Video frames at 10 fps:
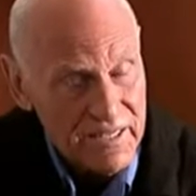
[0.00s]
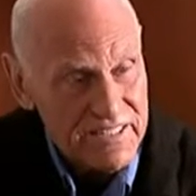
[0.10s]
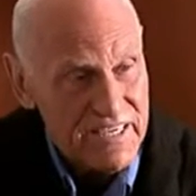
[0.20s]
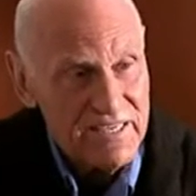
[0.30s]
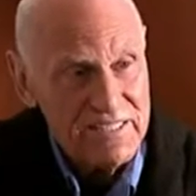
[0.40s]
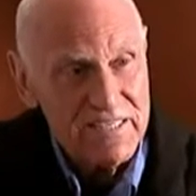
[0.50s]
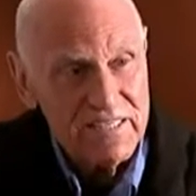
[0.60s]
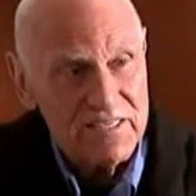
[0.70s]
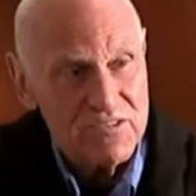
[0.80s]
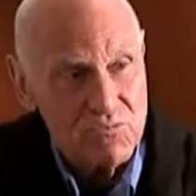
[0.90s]
See, I see
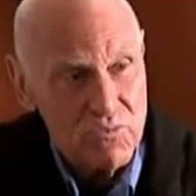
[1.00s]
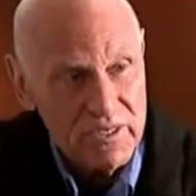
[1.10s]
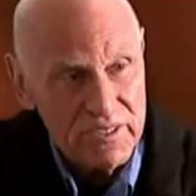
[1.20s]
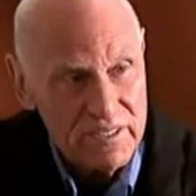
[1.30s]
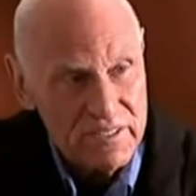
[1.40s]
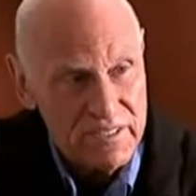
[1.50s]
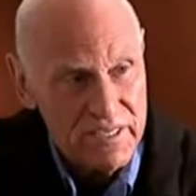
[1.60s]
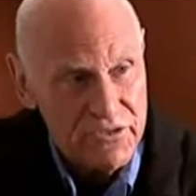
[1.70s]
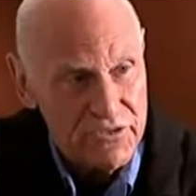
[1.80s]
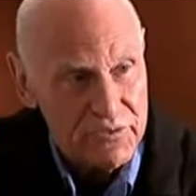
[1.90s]
it as one
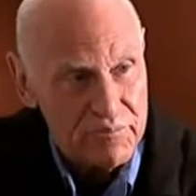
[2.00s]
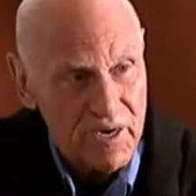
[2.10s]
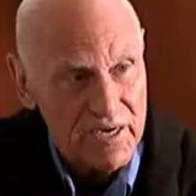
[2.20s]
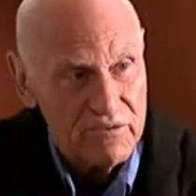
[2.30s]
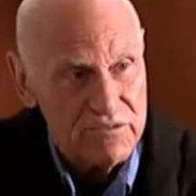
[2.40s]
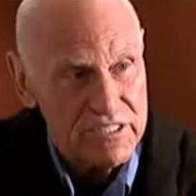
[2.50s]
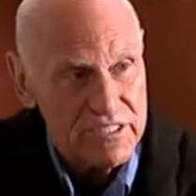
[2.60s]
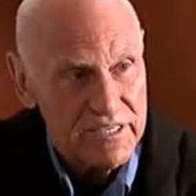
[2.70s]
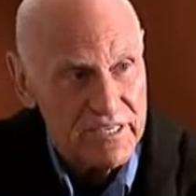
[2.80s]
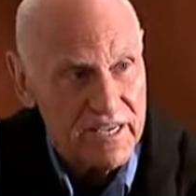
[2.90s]
continuum. I don't
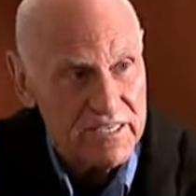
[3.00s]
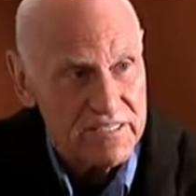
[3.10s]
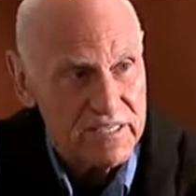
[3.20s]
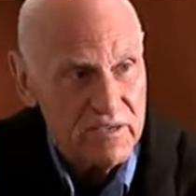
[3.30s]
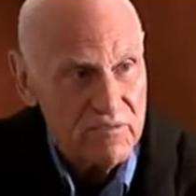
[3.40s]
see it as